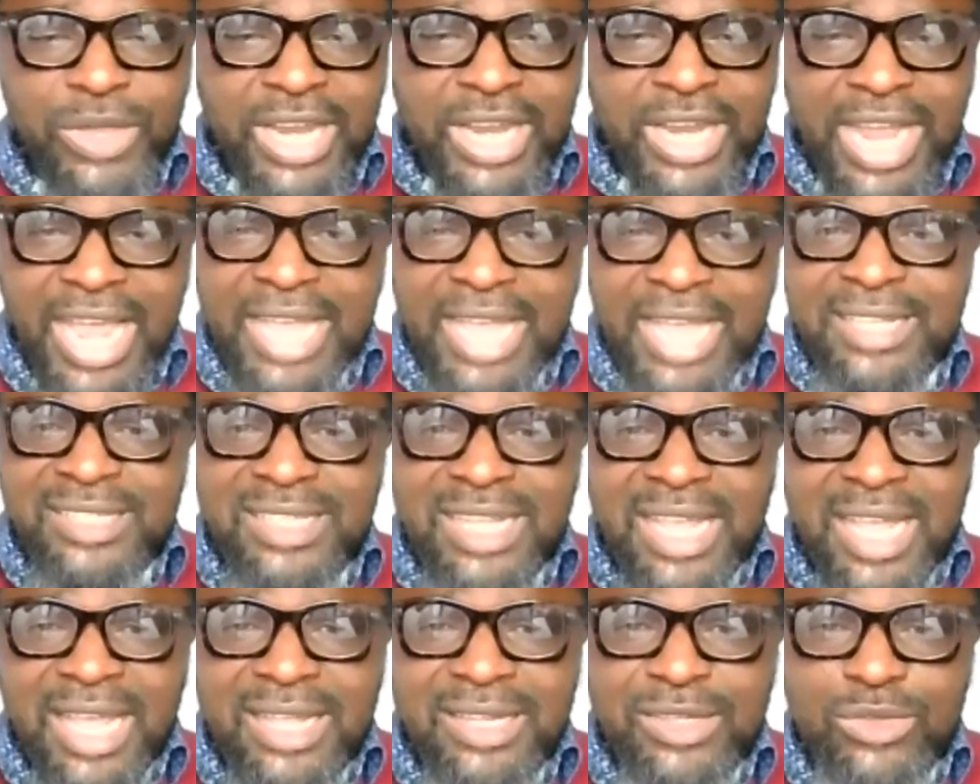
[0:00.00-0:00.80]
We can't
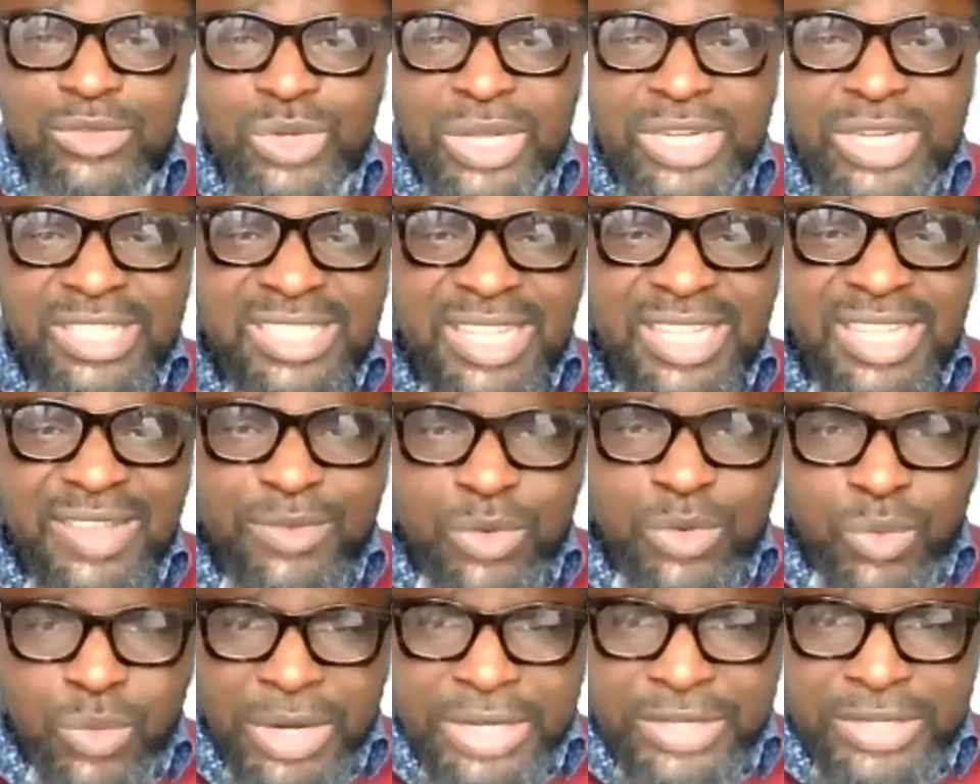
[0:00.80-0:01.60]
answer
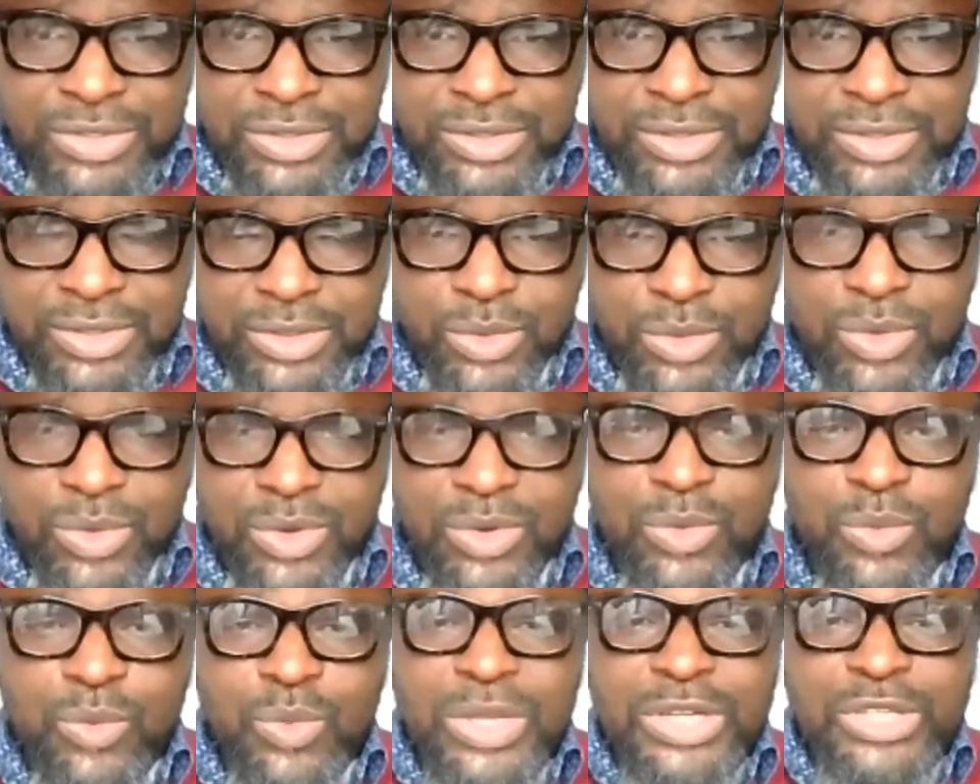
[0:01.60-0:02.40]
27 questions.
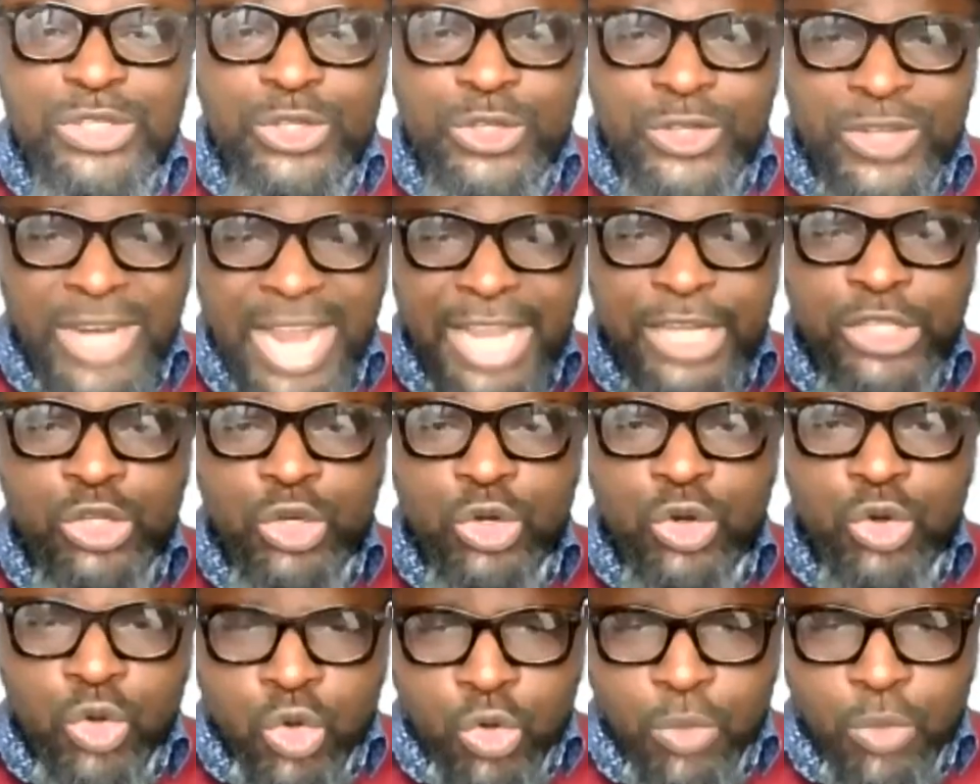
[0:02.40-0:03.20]
We try
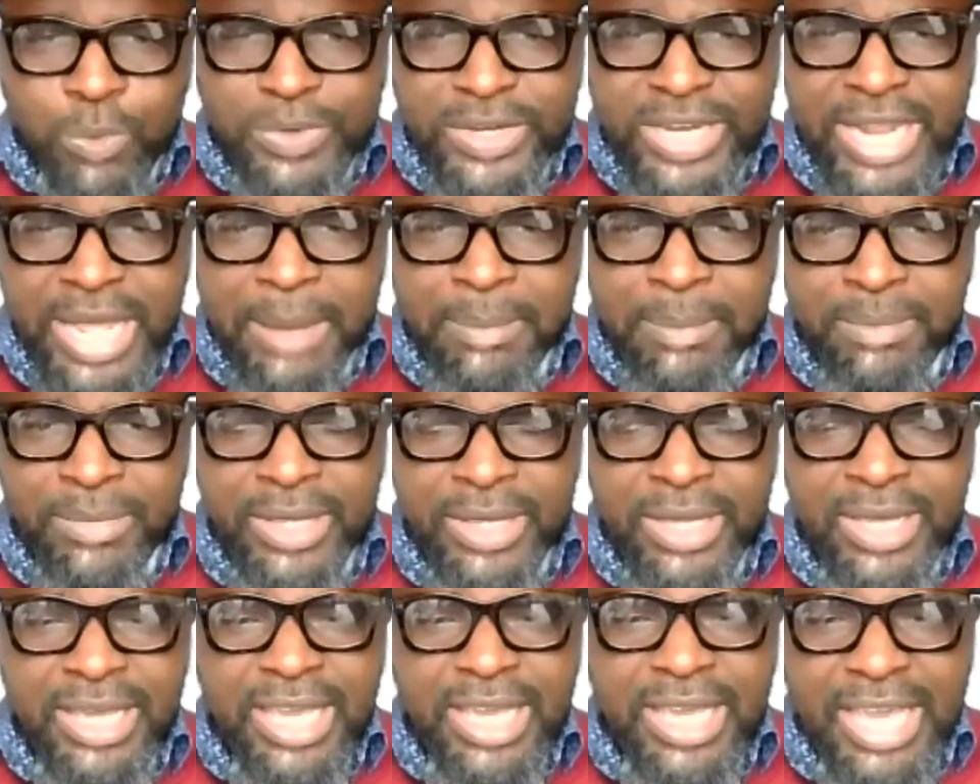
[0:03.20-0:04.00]
to group them.